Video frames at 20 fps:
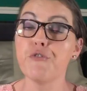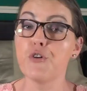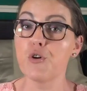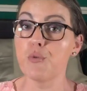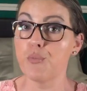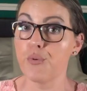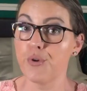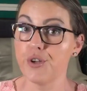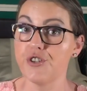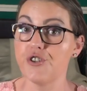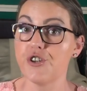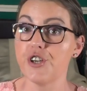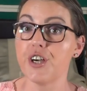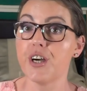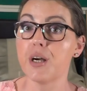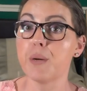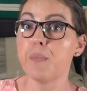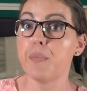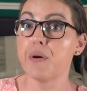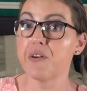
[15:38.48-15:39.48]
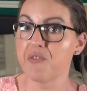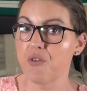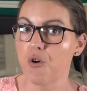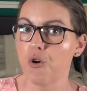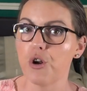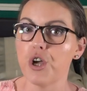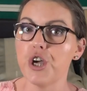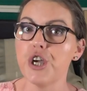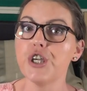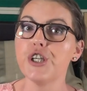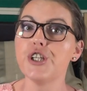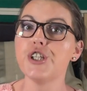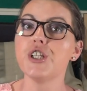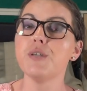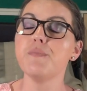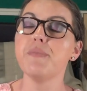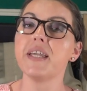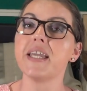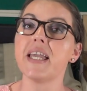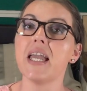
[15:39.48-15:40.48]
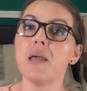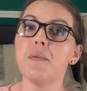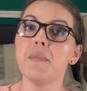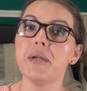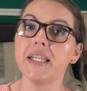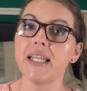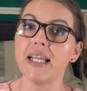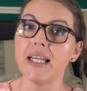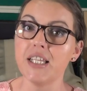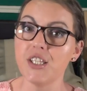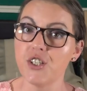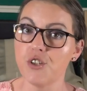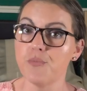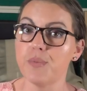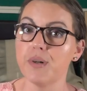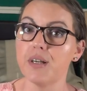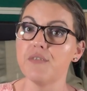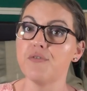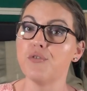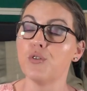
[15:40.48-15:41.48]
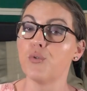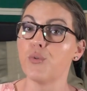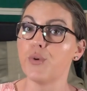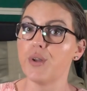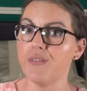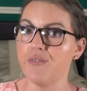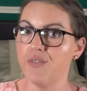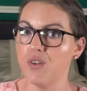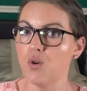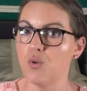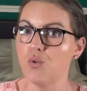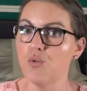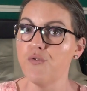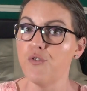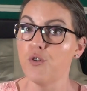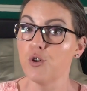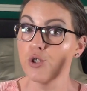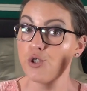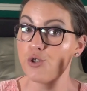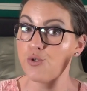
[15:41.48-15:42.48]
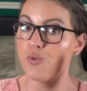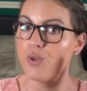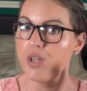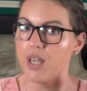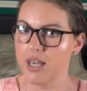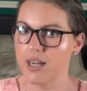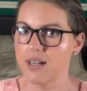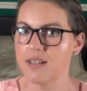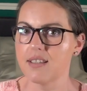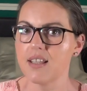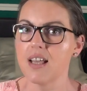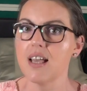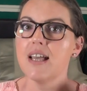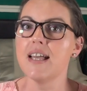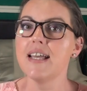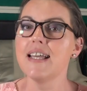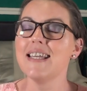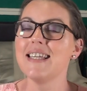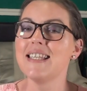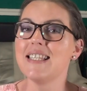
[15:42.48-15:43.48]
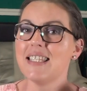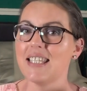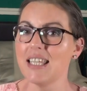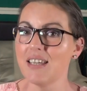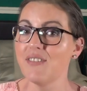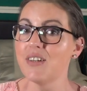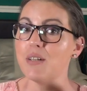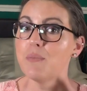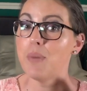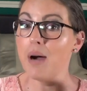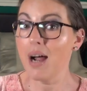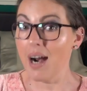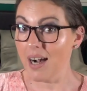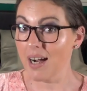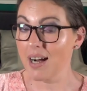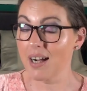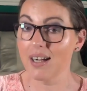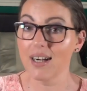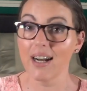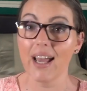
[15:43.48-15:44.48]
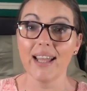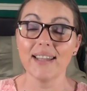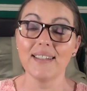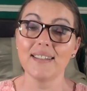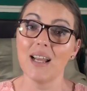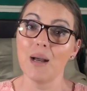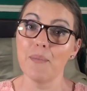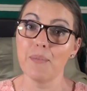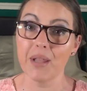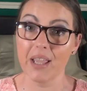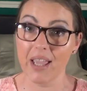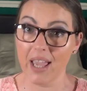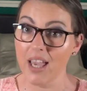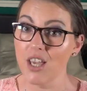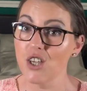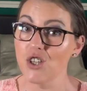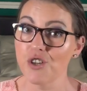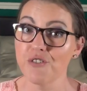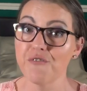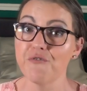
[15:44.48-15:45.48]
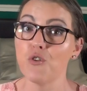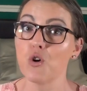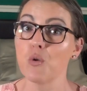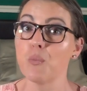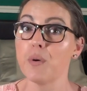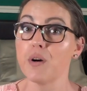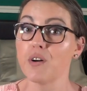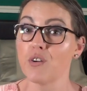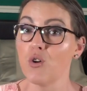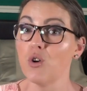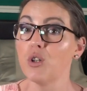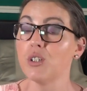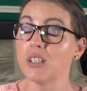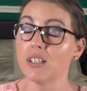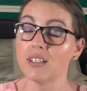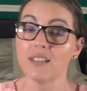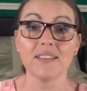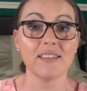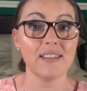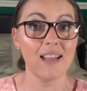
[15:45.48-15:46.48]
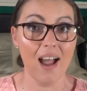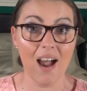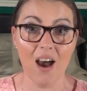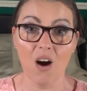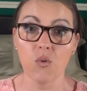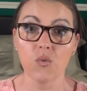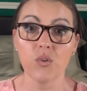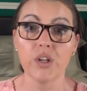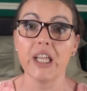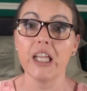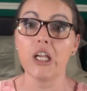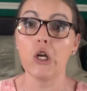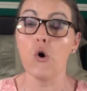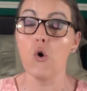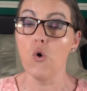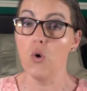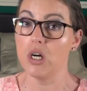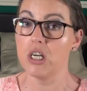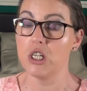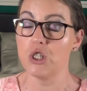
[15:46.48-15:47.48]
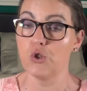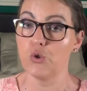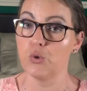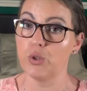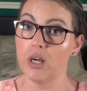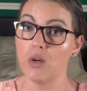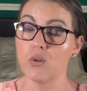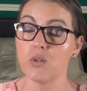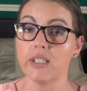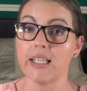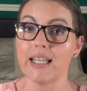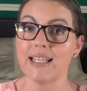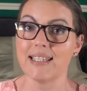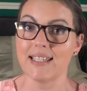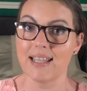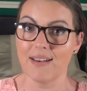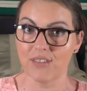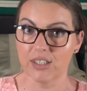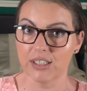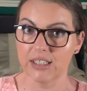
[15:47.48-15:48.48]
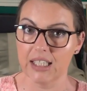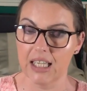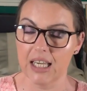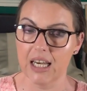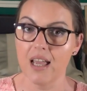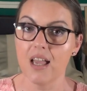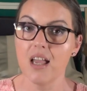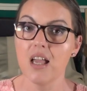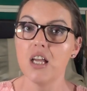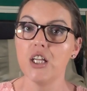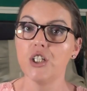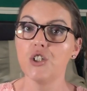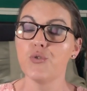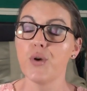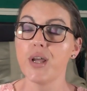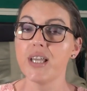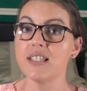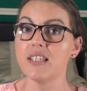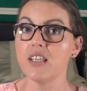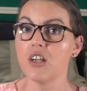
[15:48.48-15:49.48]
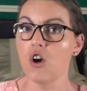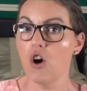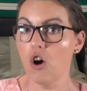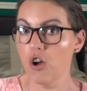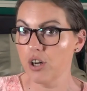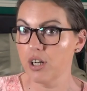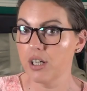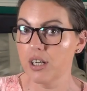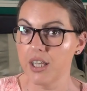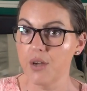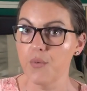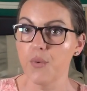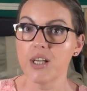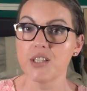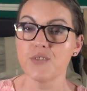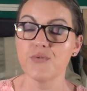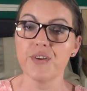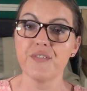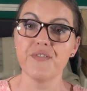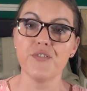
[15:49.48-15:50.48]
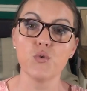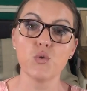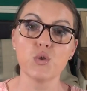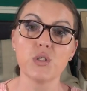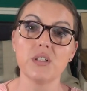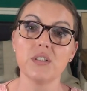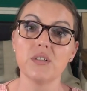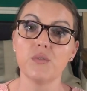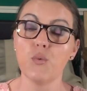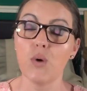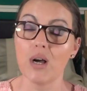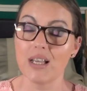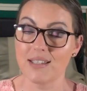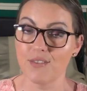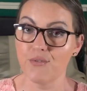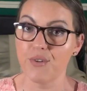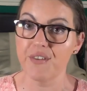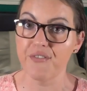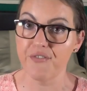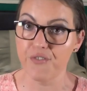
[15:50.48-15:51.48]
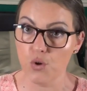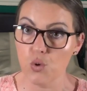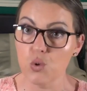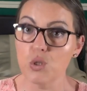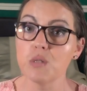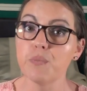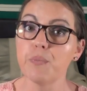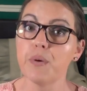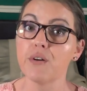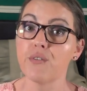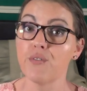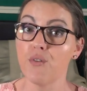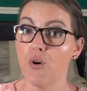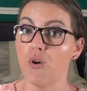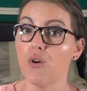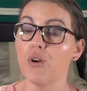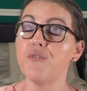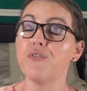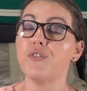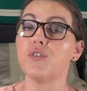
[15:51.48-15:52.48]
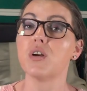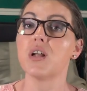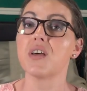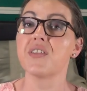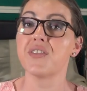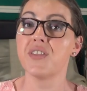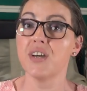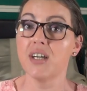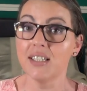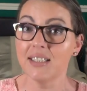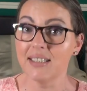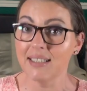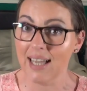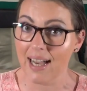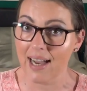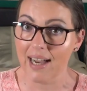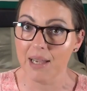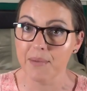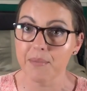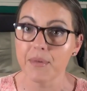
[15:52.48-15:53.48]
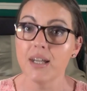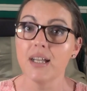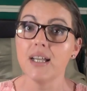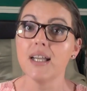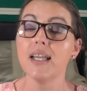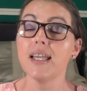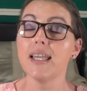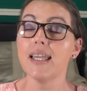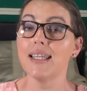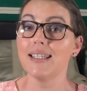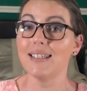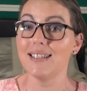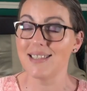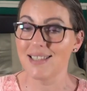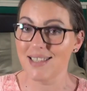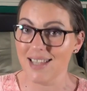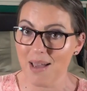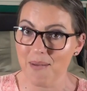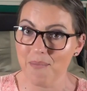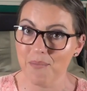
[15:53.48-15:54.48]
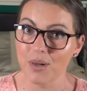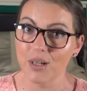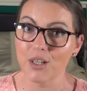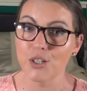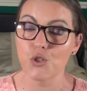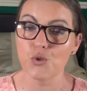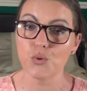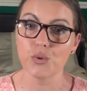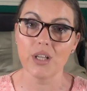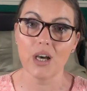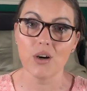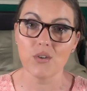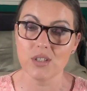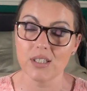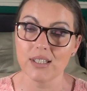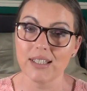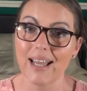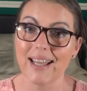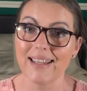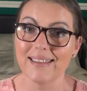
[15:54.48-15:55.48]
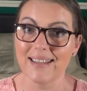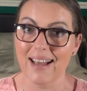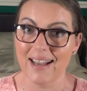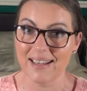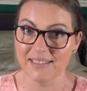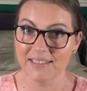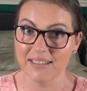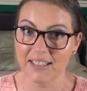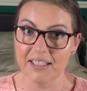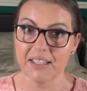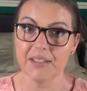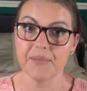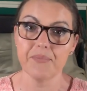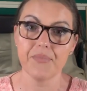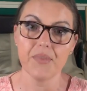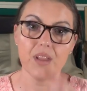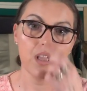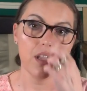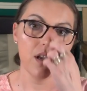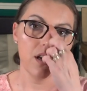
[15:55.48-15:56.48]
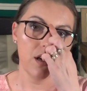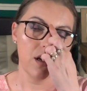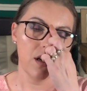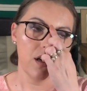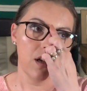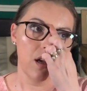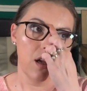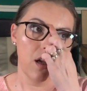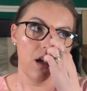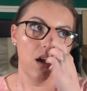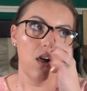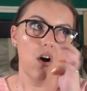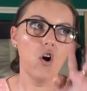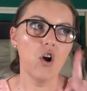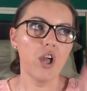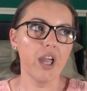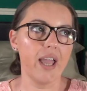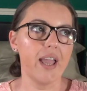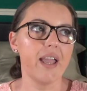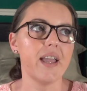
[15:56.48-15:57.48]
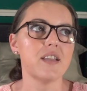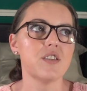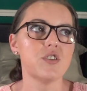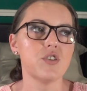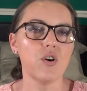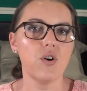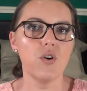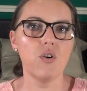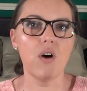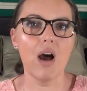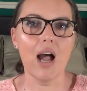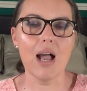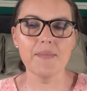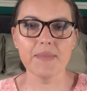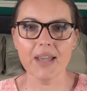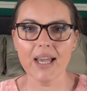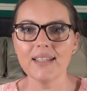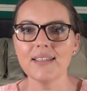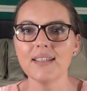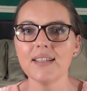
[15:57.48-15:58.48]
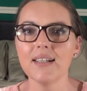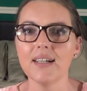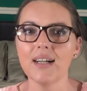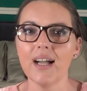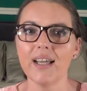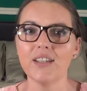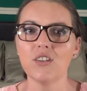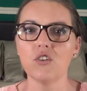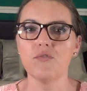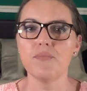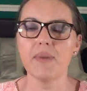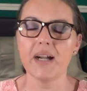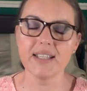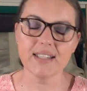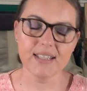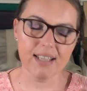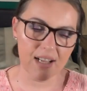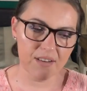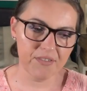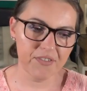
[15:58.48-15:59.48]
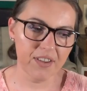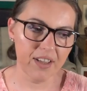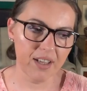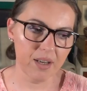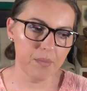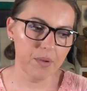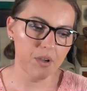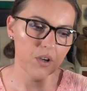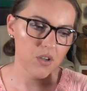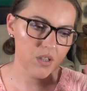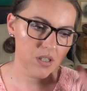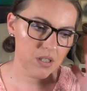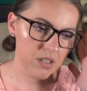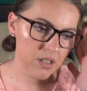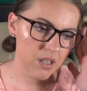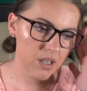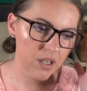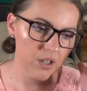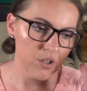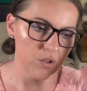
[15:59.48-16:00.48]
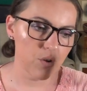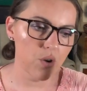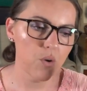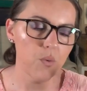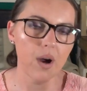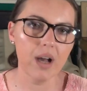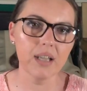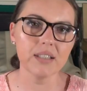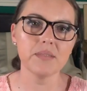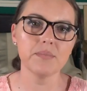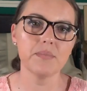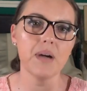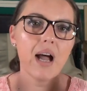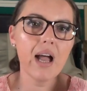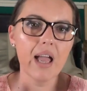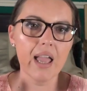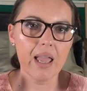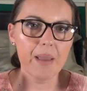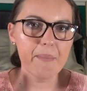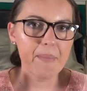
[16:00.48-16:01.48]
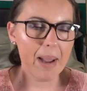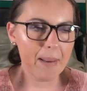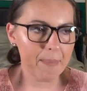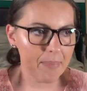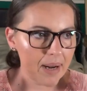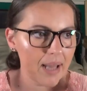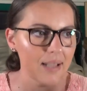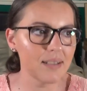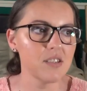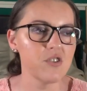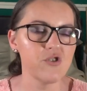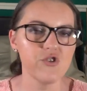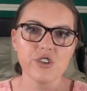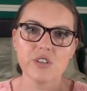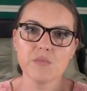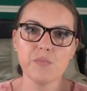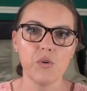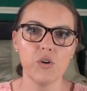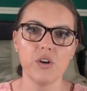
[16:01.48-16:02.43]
for breaching her parole. She became ineligible for review for 2 years. Stephen Barker had an application for parole turned down in August 2017. Tracy Connolly was refused parole for a third time in December 2019. Okay, so I'm getting ahead of myself here because you know what, my blood is just